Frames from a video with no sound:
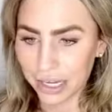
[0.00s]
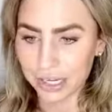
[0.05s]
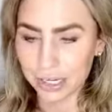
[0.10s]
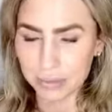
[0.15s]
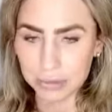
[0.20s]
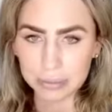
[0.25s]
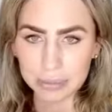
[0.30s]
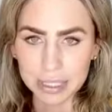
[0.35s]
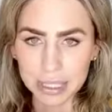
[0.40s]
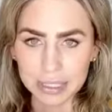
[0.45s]

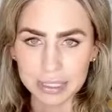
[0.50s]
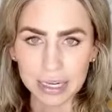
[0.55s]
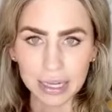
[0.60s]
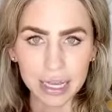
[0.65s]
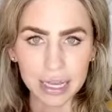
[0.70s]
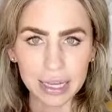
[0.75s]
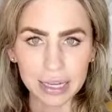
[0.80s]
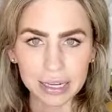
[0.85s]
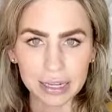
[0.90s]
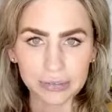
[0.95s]
obsessed. I
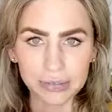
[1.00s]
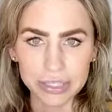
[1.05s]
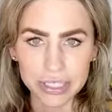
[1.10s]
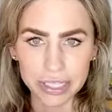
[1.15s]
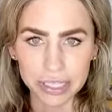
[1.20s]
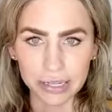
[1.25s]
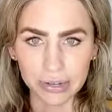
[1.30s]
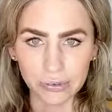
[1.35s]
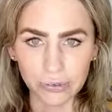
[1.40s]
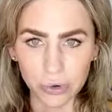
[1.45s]
can't even say
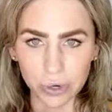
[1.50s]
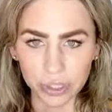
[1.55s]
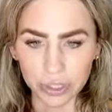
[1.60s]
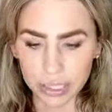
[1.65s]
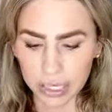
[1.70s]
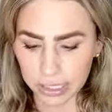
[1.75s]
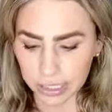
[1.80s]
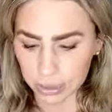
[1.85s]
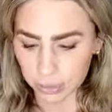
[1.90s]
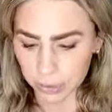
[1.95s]
enough great
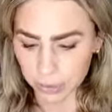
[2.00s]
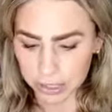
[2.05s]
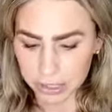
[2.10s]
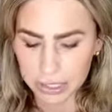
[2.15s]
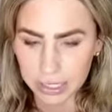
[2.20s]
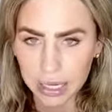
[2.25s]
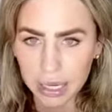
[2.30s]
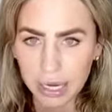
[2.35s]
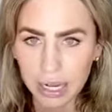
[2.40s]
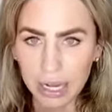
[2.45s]
things, but it's
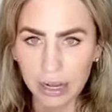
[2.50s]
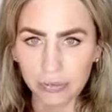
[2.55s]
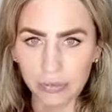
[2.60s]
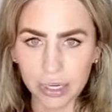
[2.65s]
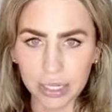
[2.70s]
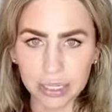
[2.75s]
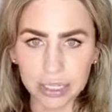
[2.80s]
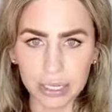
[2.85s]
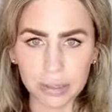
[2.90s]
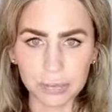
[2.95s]
got
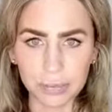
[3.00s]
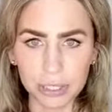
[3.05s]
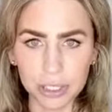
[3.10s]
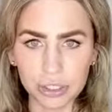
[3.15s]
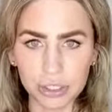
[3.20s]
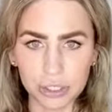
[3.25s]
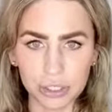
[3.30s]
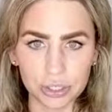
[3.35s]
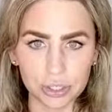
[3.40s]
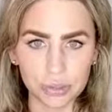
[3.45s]
everything
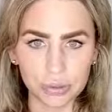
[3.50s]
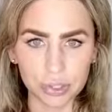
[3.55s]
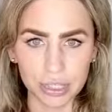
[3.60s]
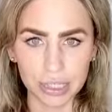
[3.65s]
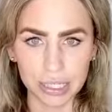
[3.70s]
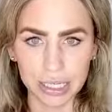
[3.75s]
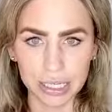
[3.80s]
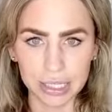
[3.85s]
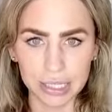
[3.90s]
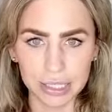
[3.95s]
beachy you could
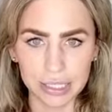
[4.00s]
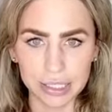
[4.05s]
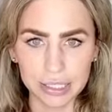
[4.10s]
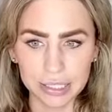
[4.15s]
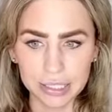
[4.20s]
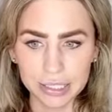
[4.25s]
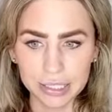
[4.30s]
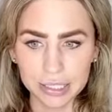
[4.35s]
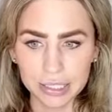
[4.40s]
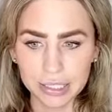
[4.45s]
need
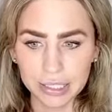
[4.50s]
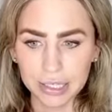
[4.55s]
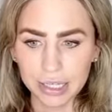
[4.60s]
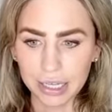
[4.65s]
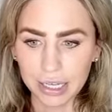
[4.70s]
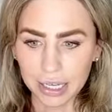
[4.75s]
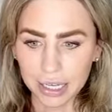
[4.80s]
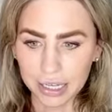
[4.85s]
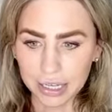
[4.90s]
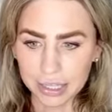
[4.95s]

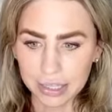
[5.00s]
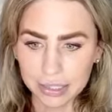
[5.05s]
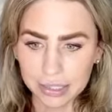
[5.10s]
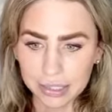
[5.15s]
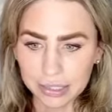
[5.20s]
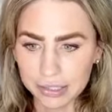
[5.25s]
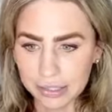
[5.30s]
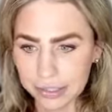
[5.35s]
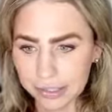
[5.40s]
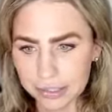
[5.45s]
in
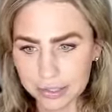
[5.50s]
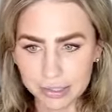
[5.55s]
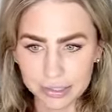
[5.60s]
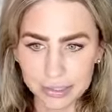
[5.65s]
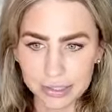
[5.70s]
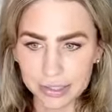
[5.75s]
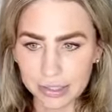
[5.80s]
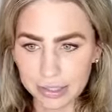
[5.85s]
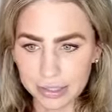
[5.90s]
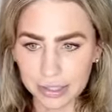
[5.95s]

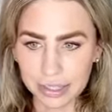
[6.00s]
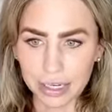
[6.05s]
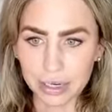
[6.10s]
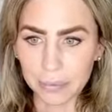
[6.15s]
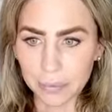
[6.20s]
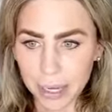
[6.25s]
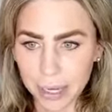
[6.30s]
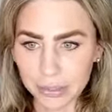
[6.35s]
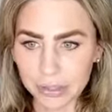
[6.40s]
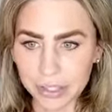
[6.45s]
a
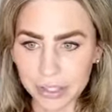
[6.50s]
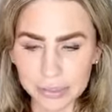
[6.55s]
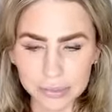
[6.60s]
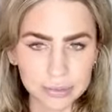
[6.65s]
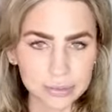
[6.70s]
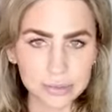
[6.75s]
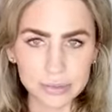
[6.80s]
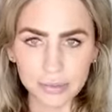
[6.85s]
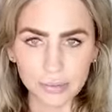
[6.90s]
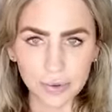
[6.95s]
palette
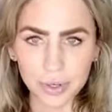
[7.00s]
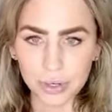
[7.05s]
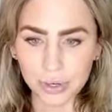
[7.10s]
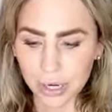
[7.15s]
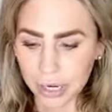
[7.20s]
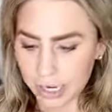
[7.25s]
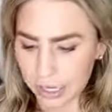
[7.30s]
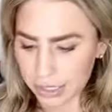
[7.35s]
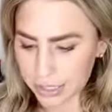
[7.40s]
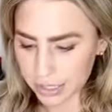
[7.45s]
for your
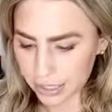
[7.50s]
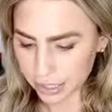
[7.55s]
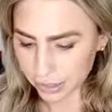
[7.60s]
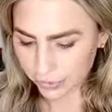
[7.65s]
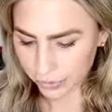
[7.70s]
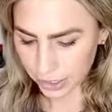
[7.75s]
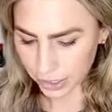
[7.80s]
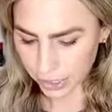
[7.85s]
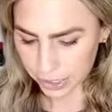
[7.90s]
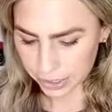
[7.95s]
eyes. It
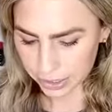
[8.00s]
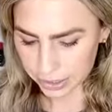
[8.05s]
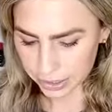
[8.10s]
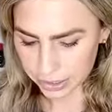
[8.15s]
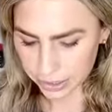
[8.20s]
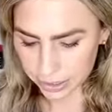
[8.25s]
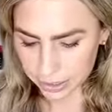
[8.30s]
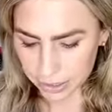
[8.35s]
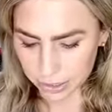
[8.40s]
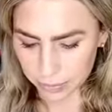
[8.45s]
even has
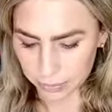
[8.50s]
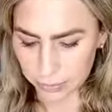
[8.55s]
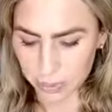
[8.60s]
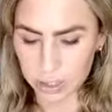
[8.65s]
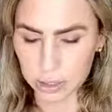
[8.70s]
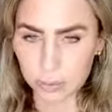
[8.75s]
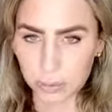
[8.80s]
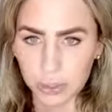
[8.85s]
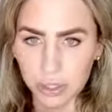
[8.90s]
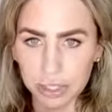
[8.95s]

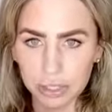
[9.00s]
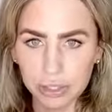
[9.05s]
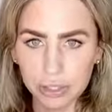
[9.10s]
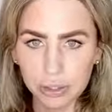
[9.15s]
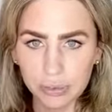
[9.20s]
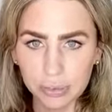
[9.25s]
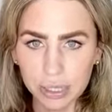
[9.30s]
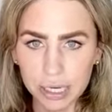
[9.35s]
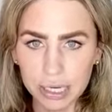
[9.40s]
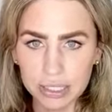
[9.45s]
this pretty
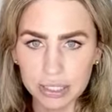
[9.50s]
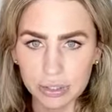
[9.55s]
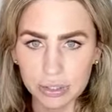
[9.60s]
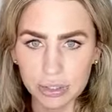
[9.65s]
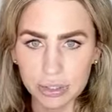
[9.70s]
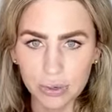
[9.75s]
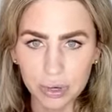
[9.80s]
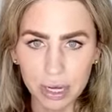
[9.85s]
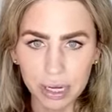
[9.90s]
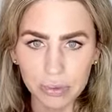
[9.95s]
luminizer,
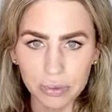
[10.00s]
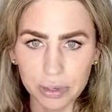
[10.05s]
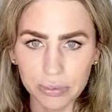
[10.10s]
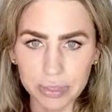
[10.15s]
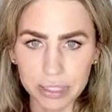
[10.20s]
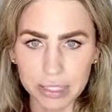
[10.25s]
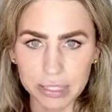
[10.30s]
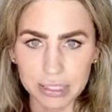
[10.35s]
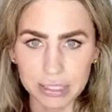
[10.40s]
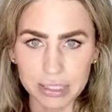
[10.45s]
so kind of what we
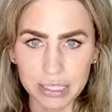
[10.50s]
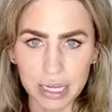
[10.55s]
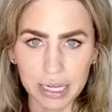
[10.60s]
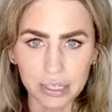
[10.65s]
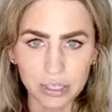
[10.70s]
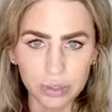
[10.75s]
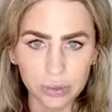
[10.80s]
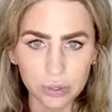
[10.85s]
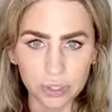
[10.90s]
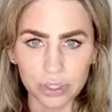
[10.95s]
did today,
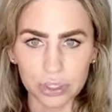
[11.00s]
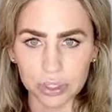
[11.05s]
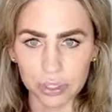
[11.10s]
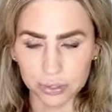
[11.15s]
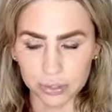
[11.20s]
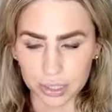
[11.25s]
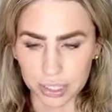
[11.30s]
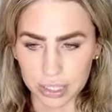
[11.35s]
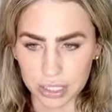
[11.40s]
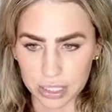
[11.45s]
you could do
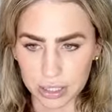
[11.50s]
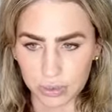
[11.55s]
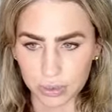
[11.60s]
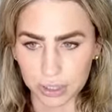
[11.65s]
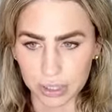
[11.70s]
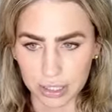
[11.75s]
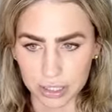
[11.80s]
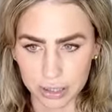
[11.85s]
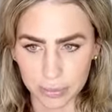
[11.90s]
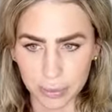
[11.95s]
this with
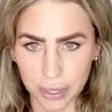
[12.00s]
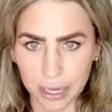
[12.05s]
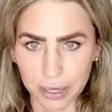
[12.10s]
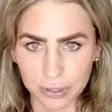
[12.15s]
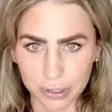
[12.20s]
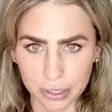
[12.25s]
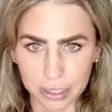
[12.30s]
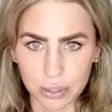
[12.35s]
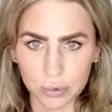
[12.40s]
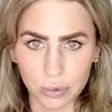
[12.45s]
this
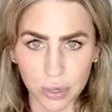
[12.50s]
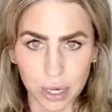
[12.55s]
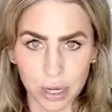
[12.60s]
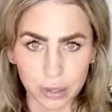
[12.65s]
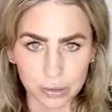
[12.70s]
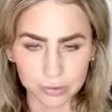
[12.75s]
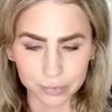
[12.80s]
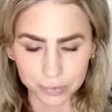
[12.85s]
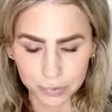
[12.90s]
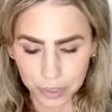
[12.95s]
palette as
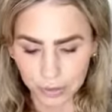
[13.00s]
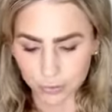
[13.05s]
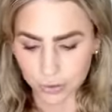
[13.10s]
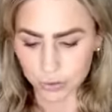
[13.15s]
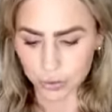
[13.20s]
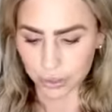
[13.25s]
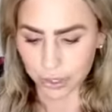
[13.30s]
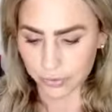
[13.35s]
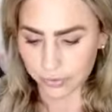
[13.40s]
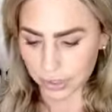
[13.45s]
well if you
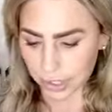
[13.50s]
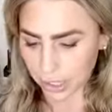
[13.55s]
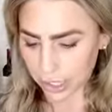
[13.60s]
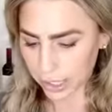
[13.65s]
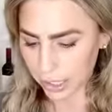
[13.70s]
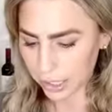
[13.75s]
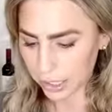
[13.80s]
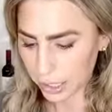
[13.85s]
don't have the kit.